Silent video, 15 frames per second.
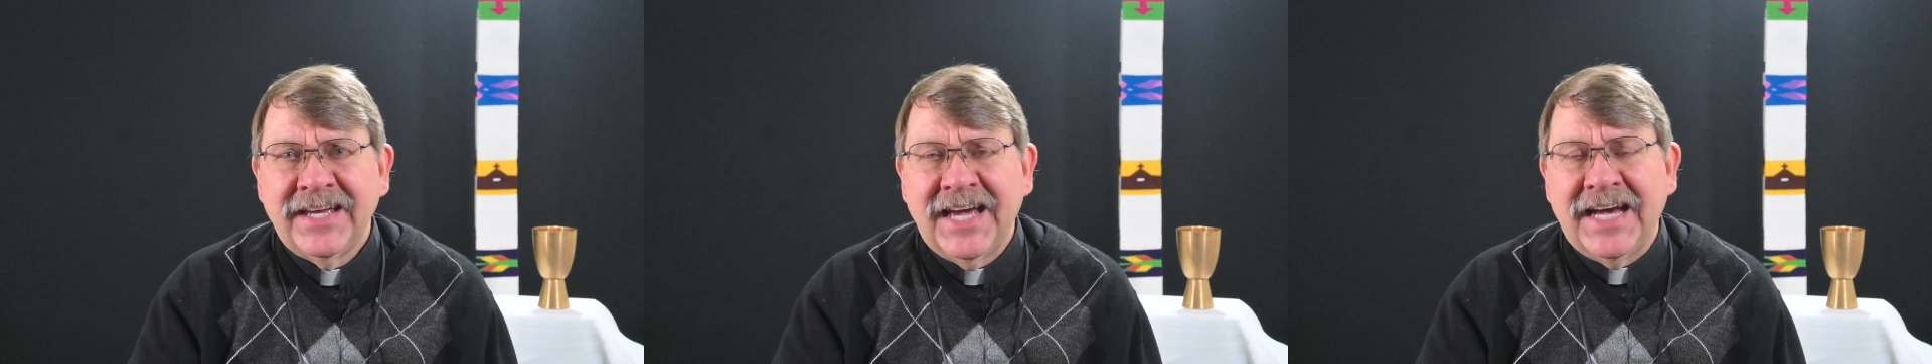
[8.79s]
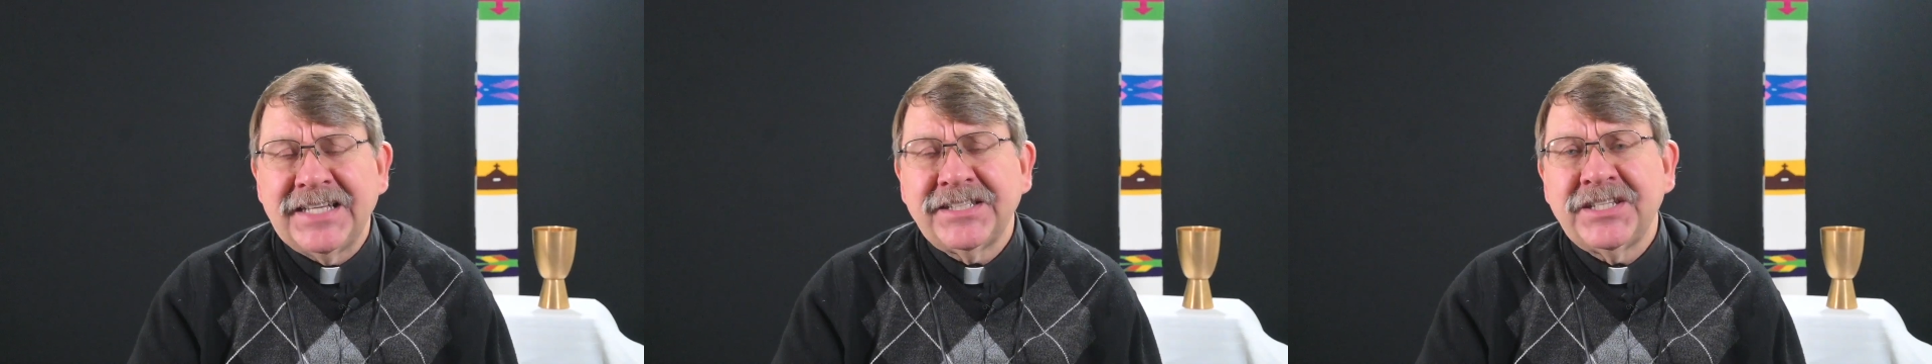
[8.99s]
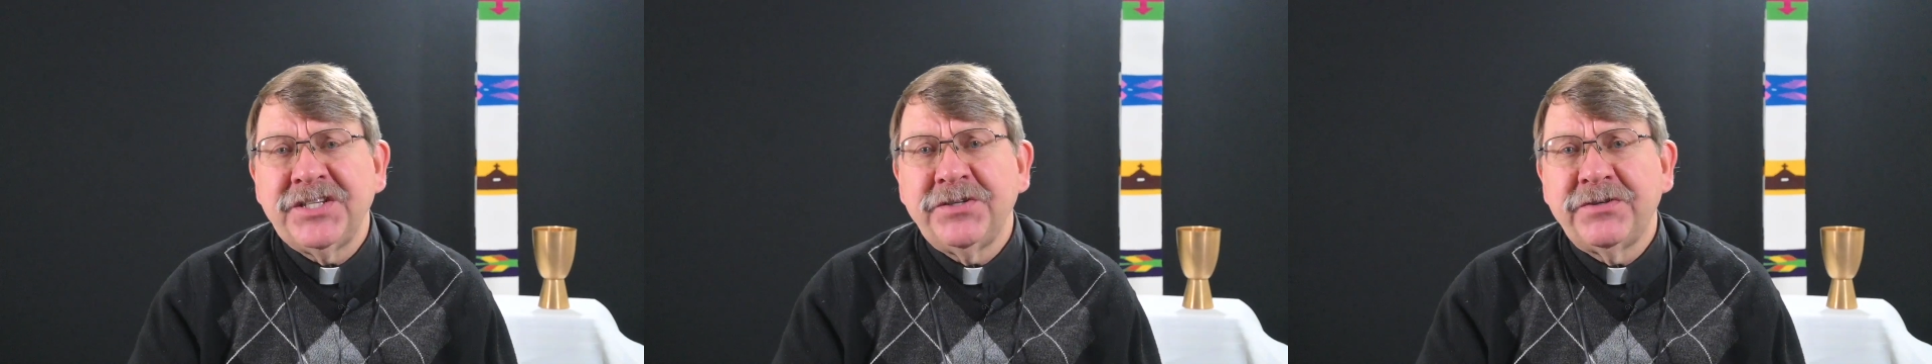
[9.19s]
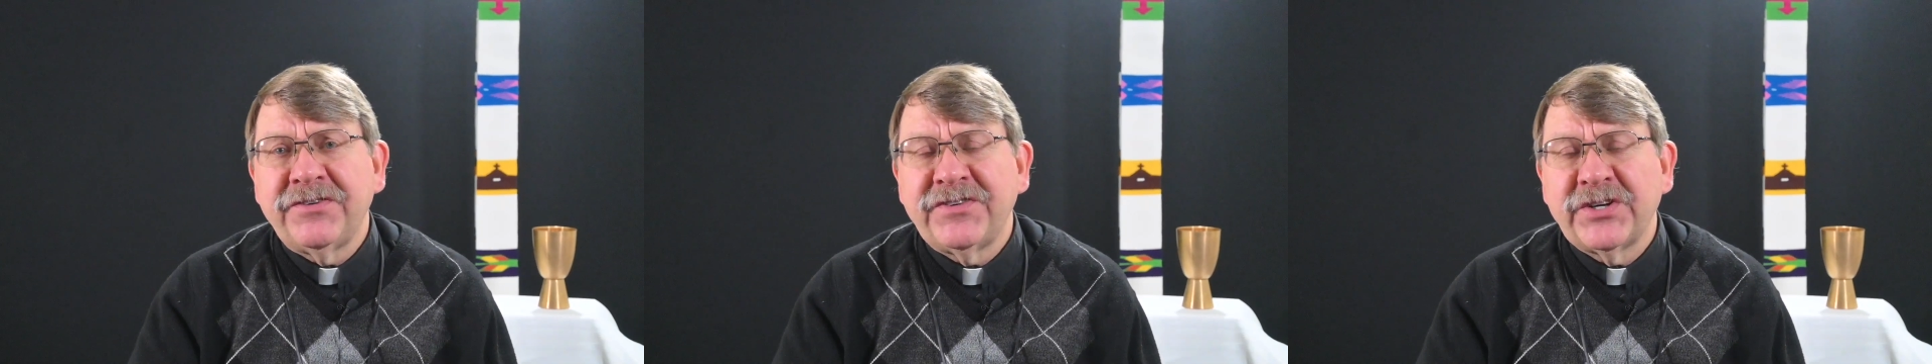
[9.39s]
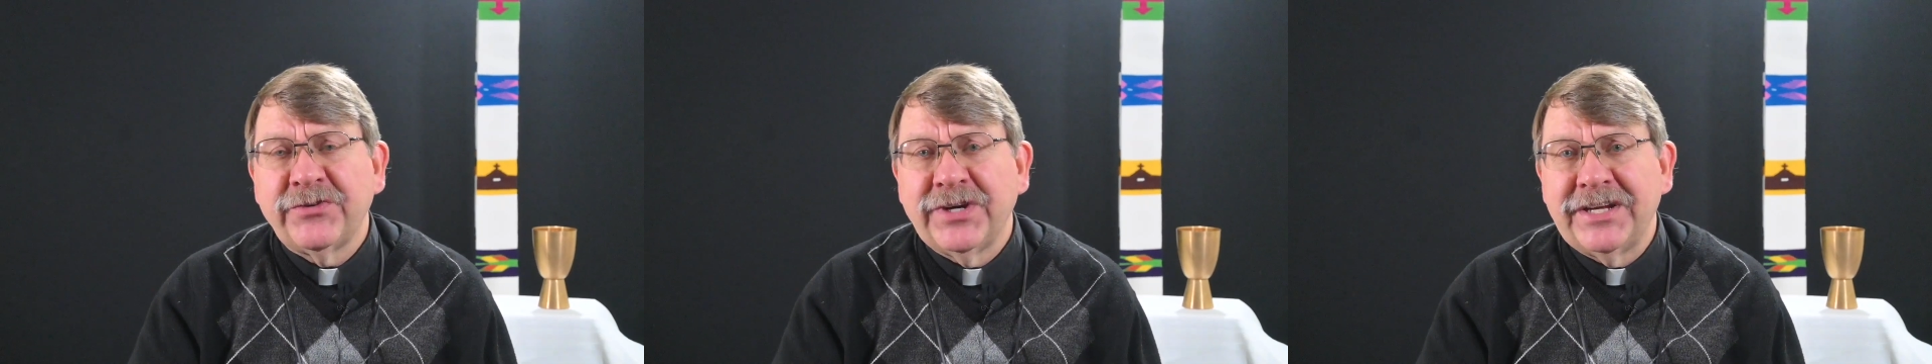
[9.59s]
asking you of
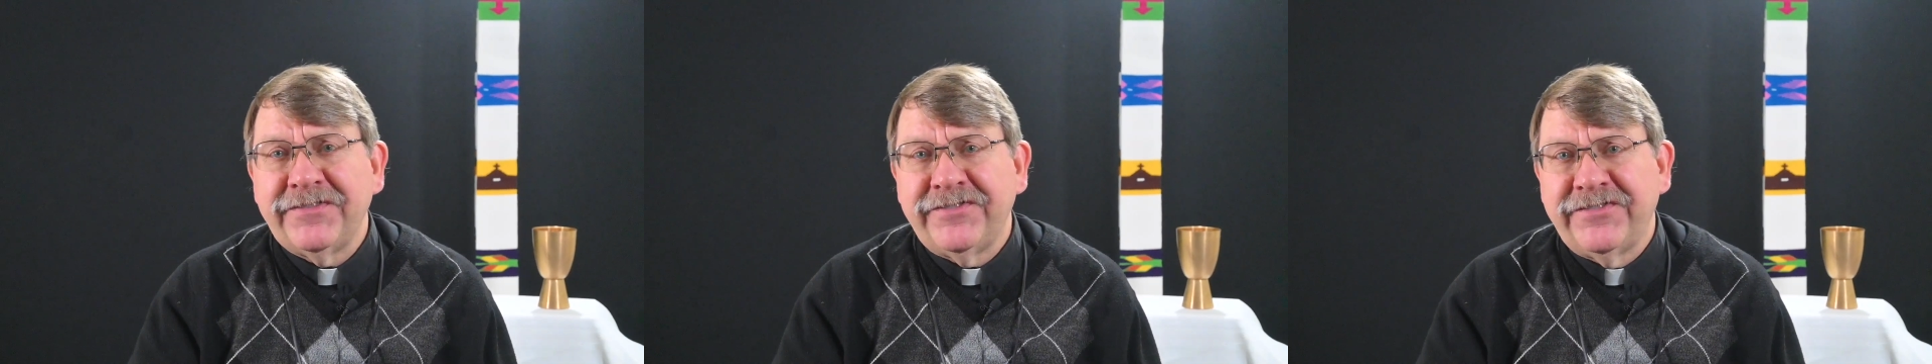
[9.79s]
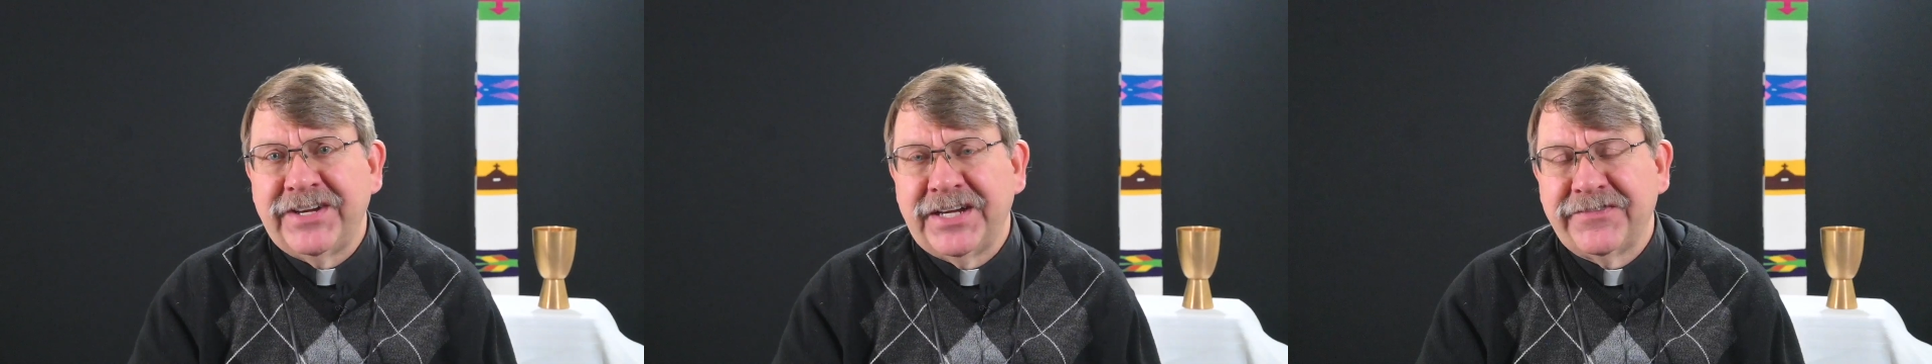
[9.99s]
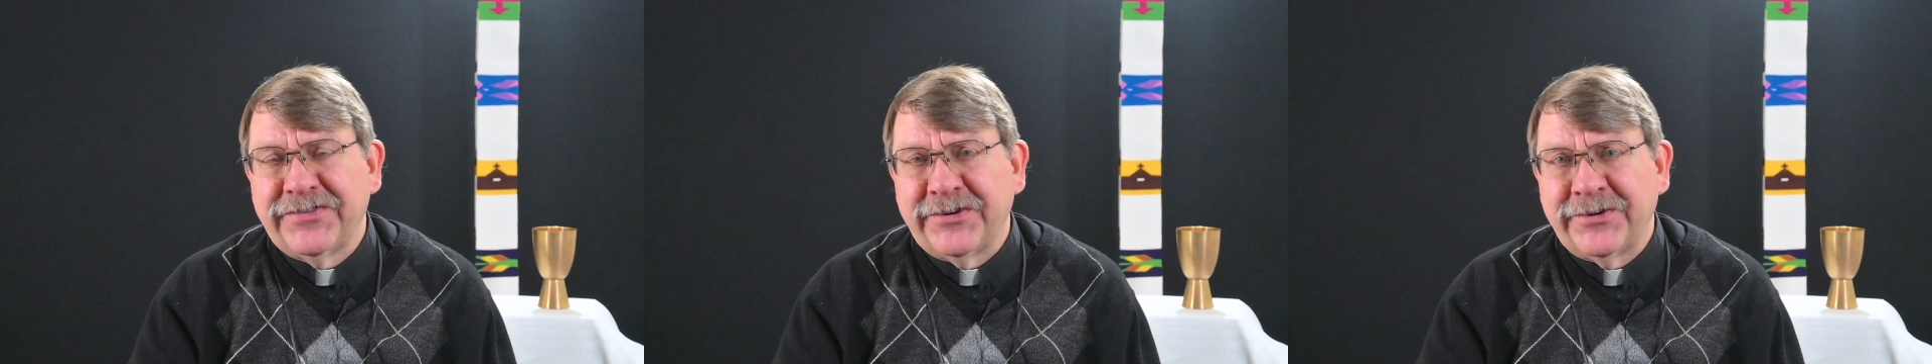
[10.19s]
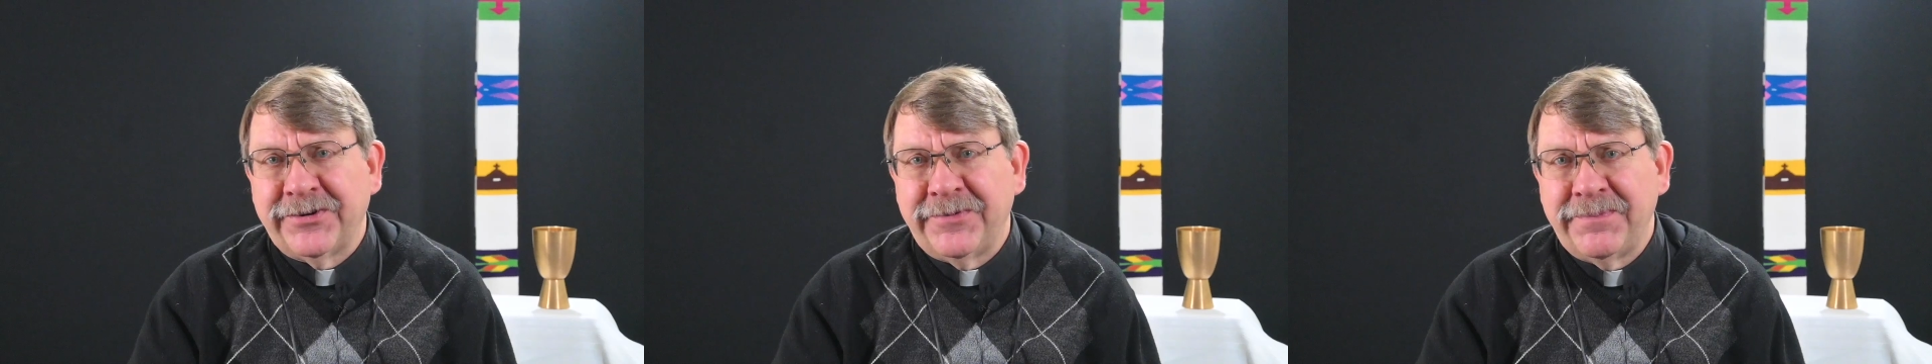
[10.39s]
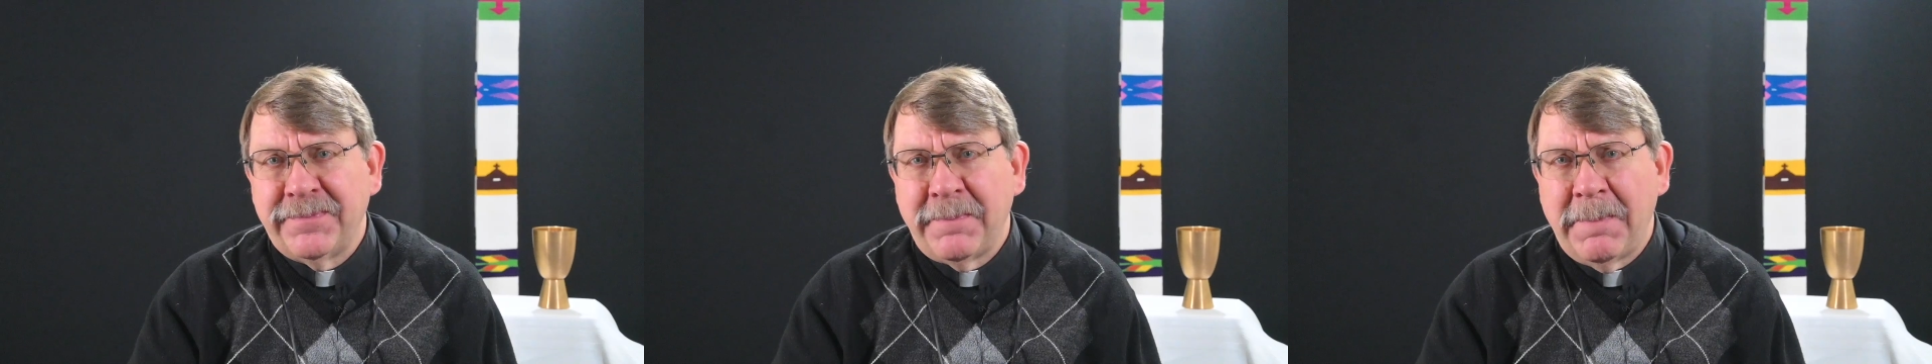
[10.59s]
a great favor.